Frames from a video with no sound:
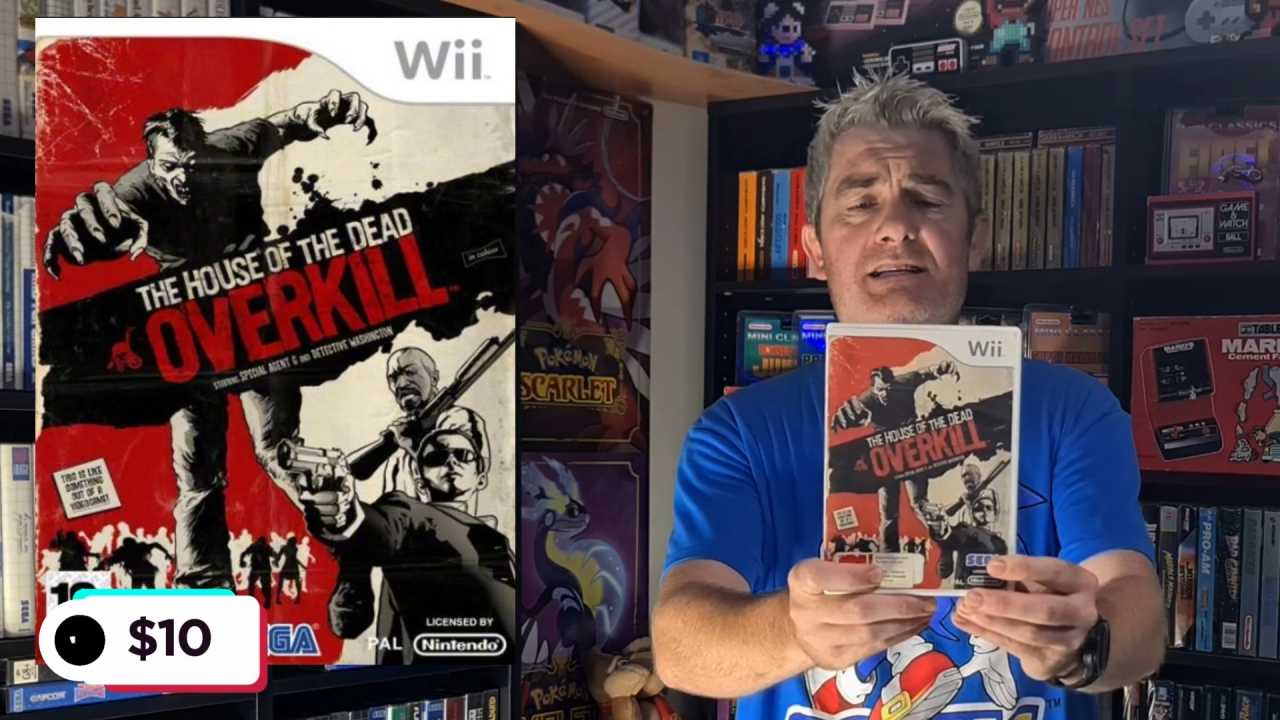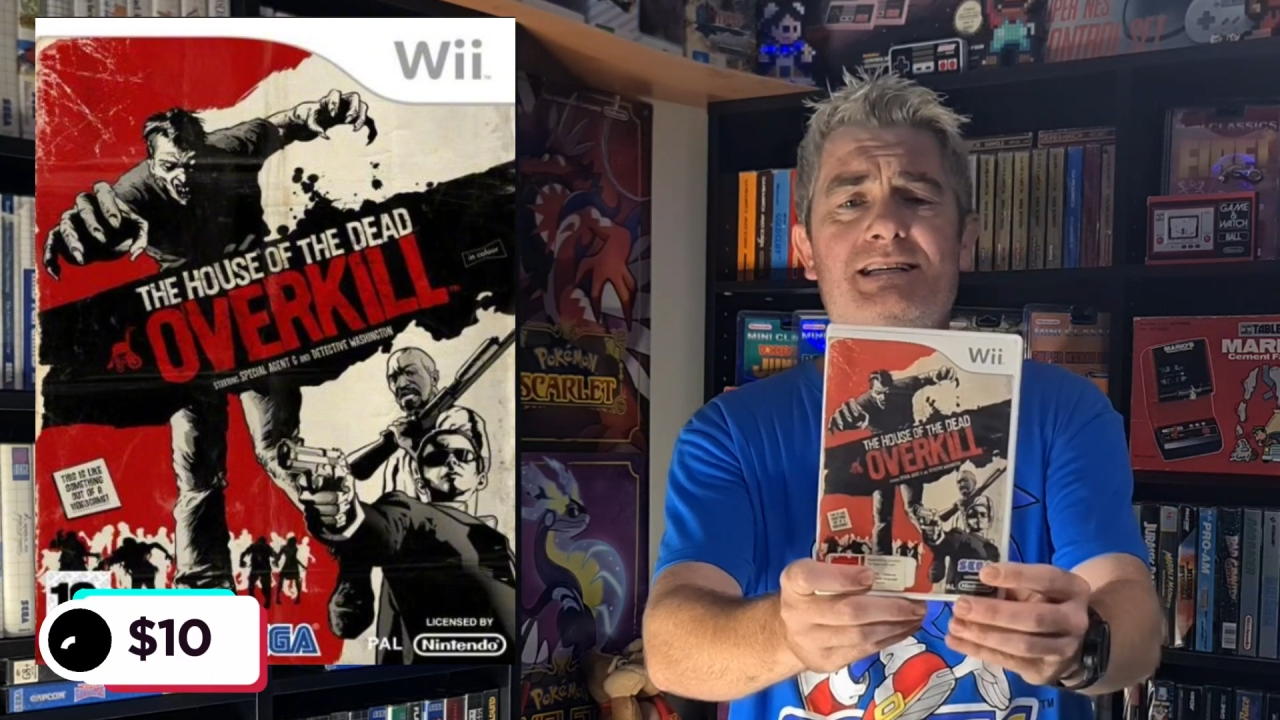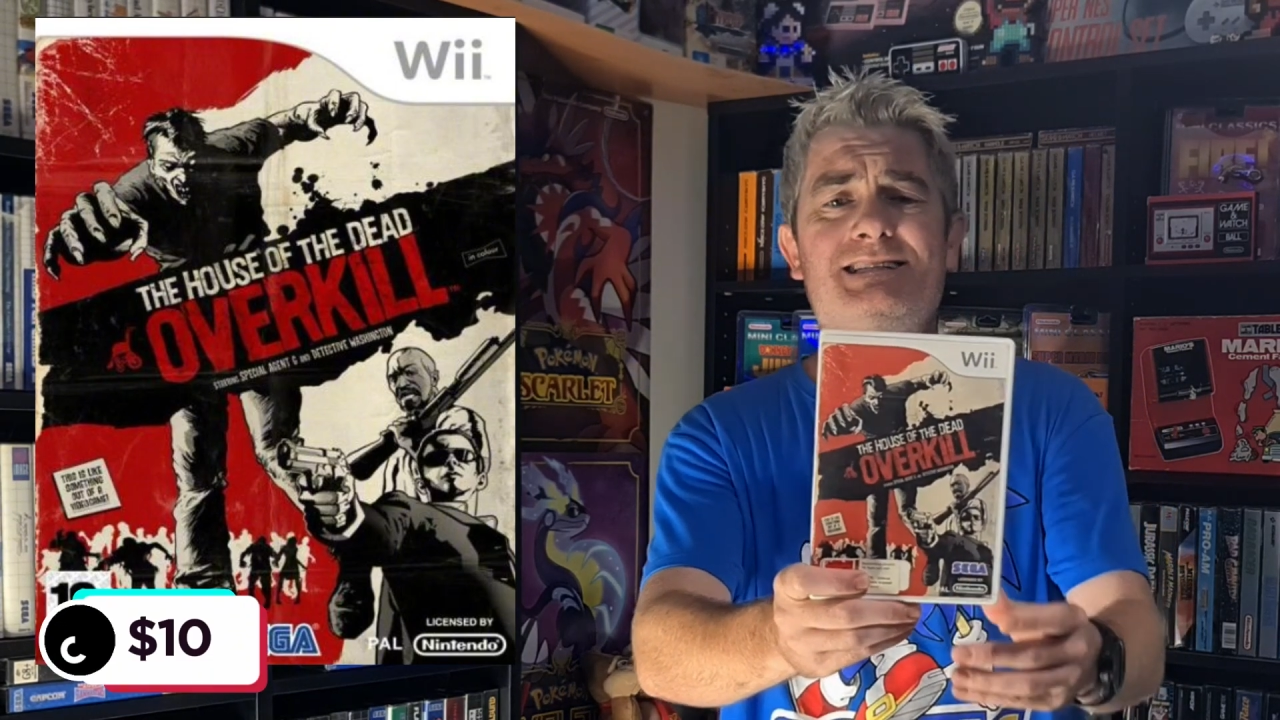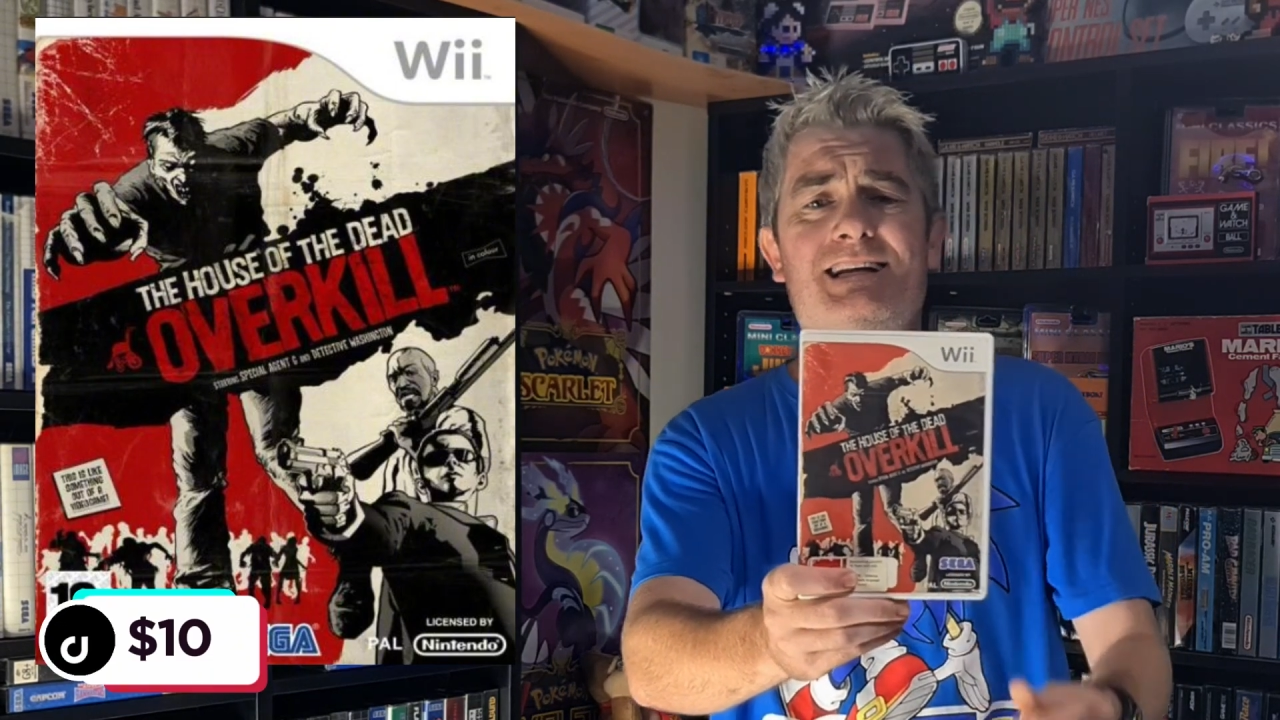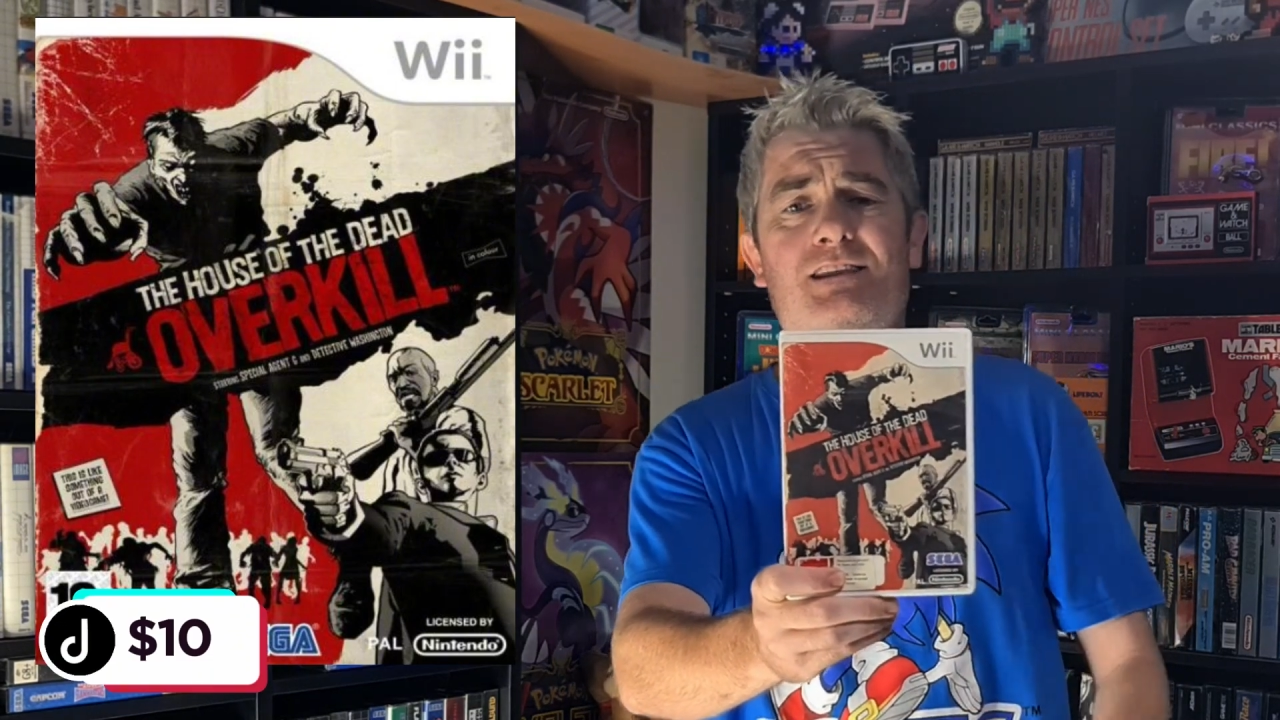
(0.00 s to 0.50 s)
It
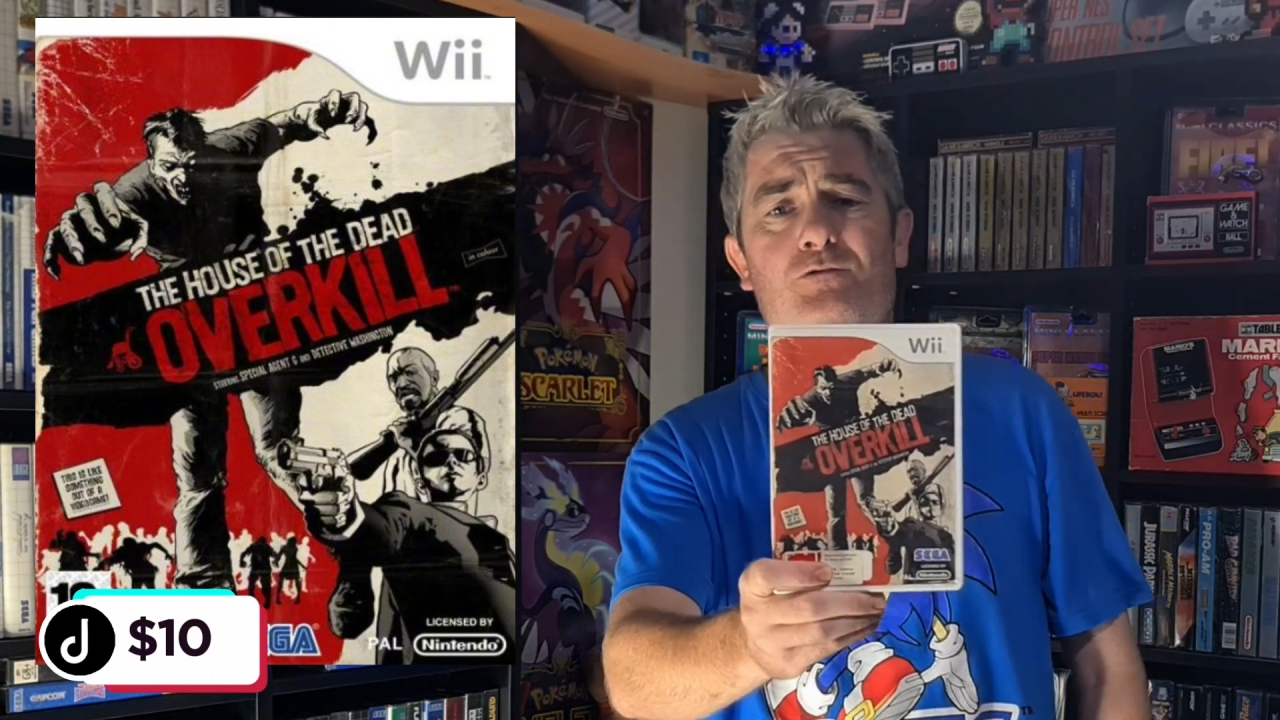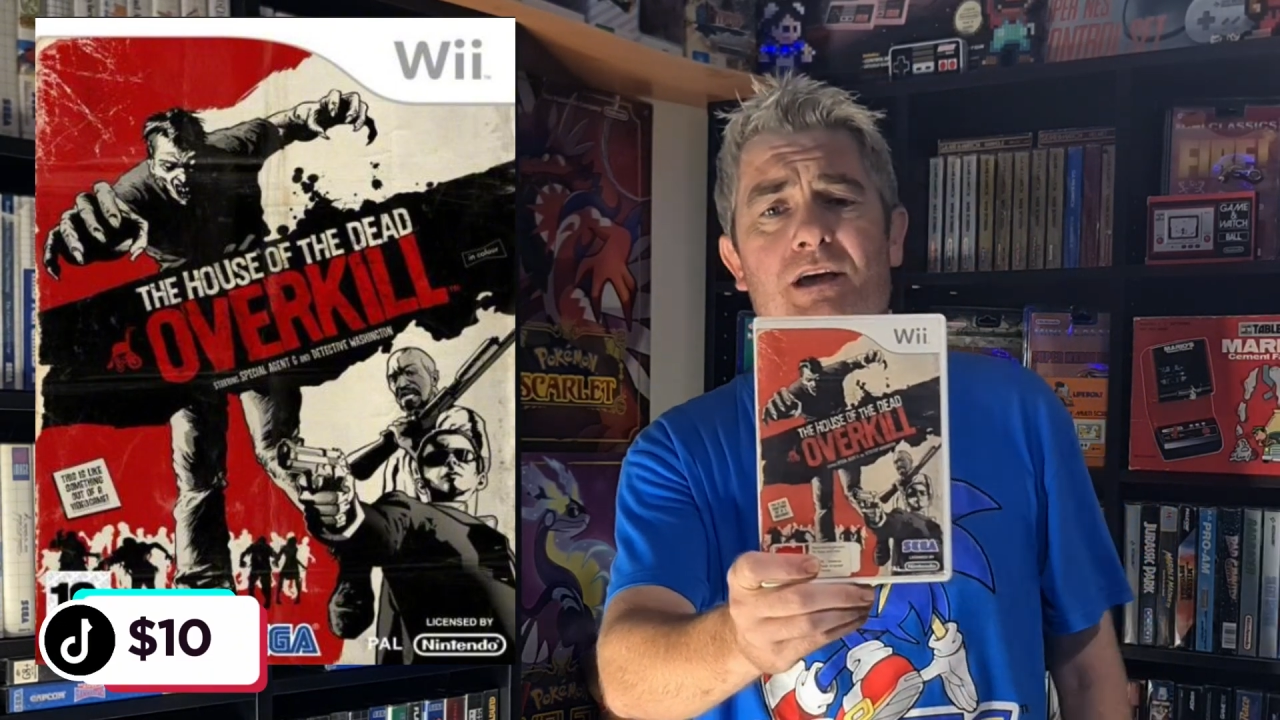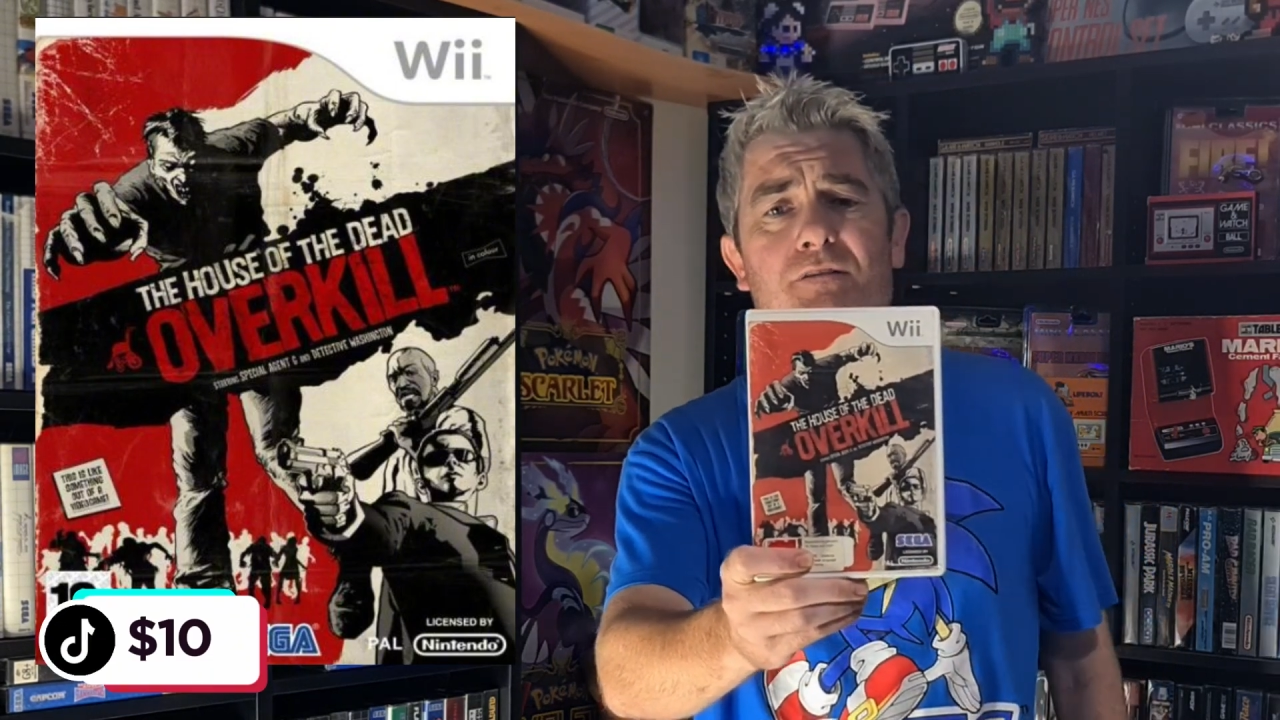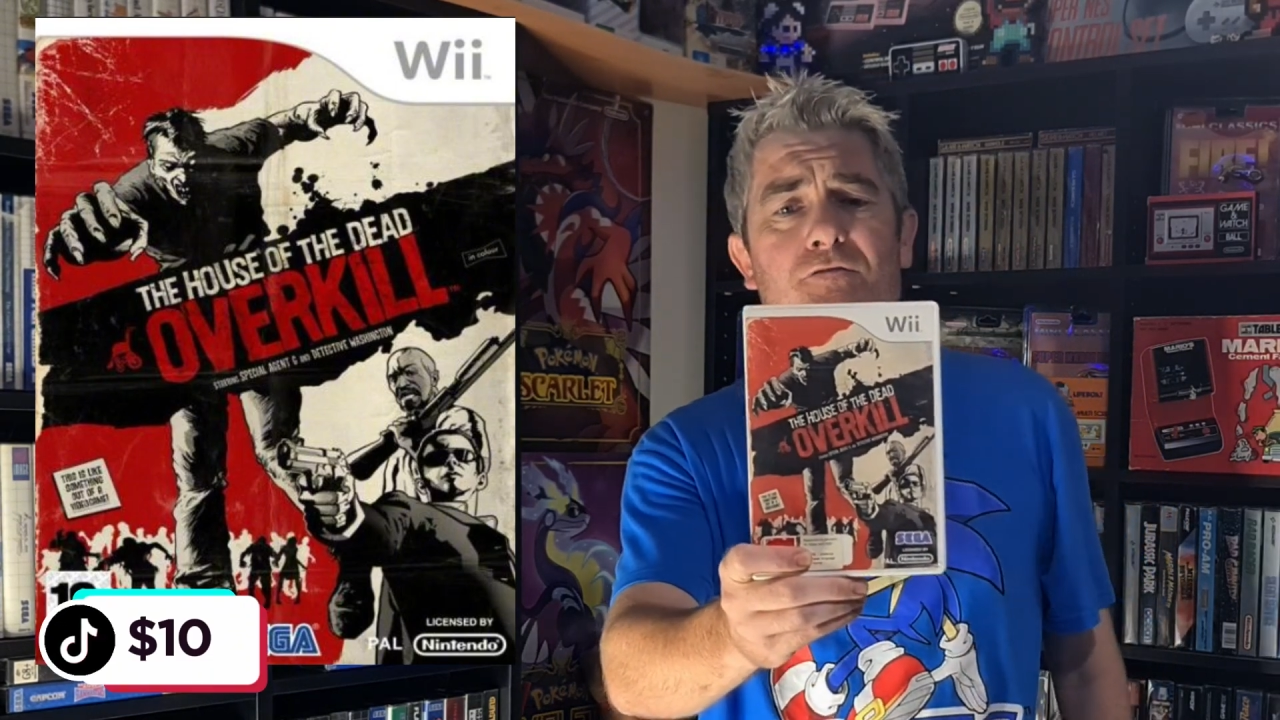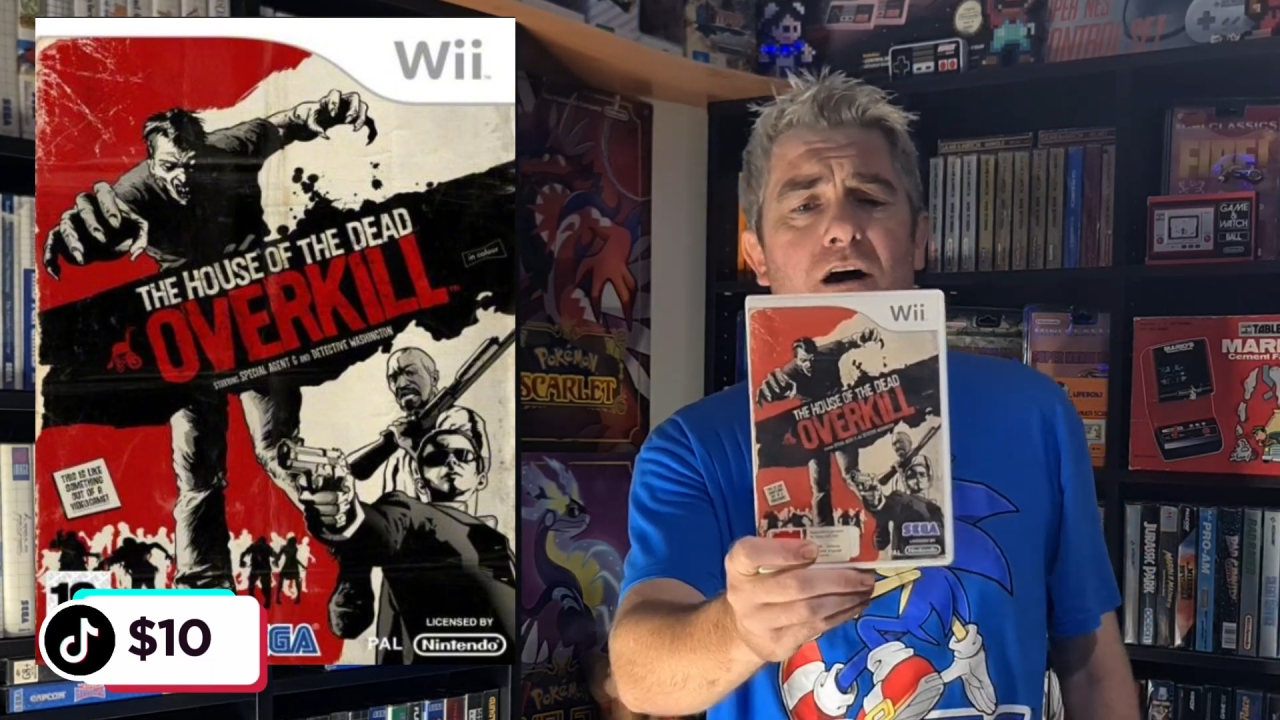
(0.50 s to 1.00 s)
sits at a 3 out of